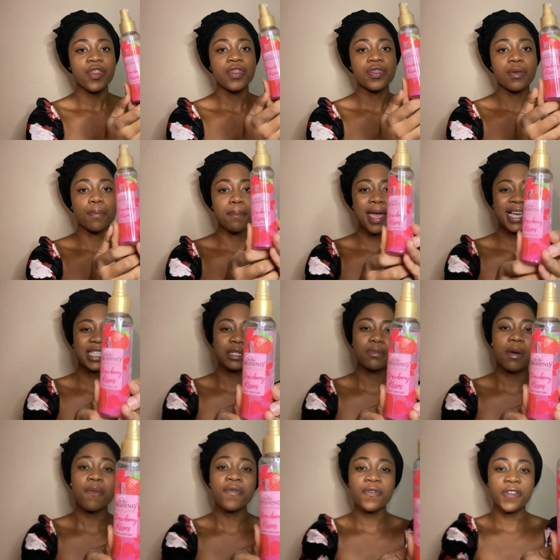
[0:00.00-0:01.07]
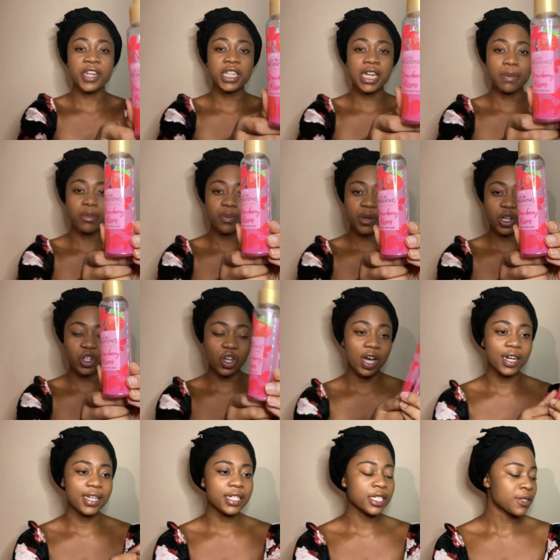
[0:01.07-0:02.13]
maximum 30 Namibian
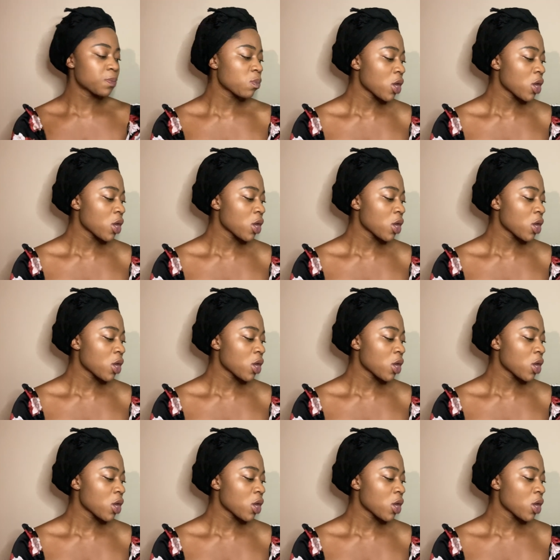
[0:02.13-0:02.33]
dollars,